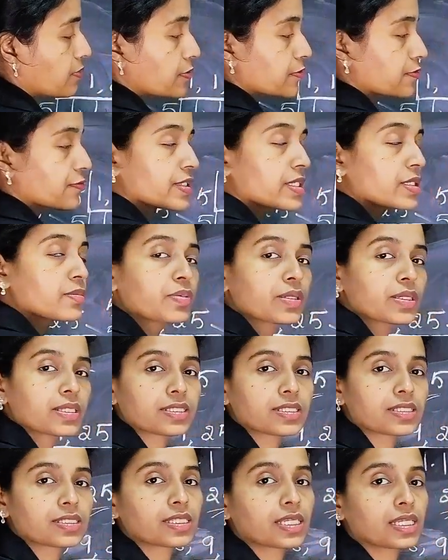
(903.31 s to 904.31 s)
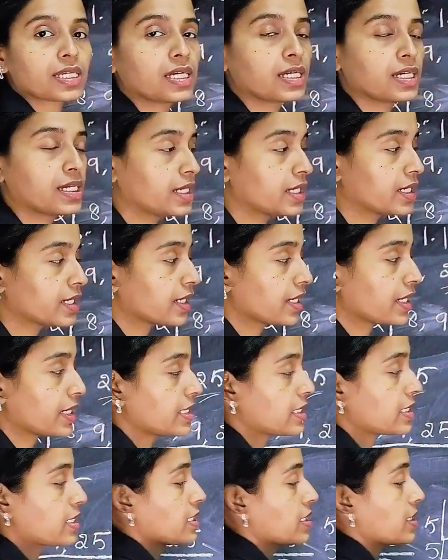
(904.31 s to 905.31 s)
15 plus 3,
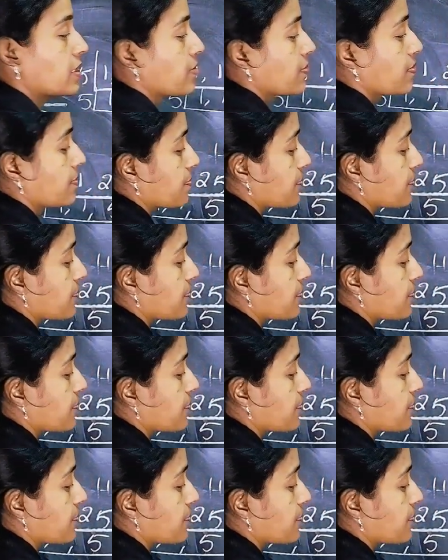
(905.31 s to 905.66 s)
18.